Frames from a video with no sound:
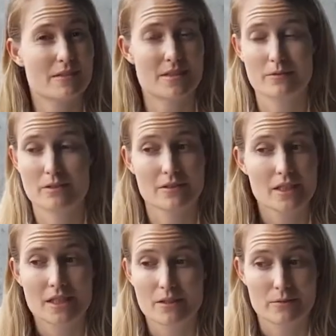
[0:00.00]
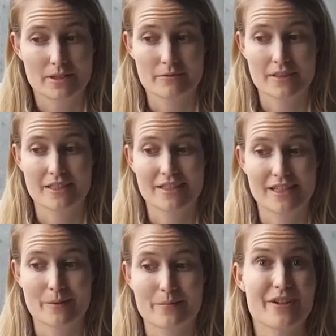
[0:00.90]
So we really
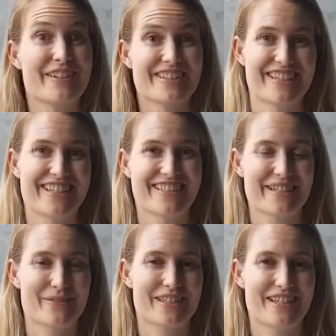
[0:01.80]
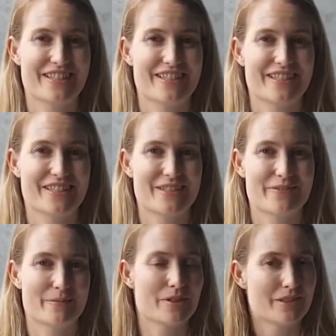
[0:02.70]
prioritise applications
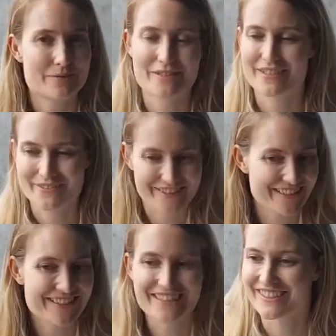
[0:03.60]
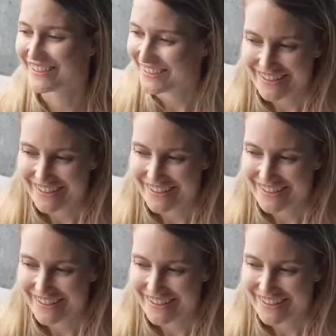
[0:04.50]
from Māori Pacifica,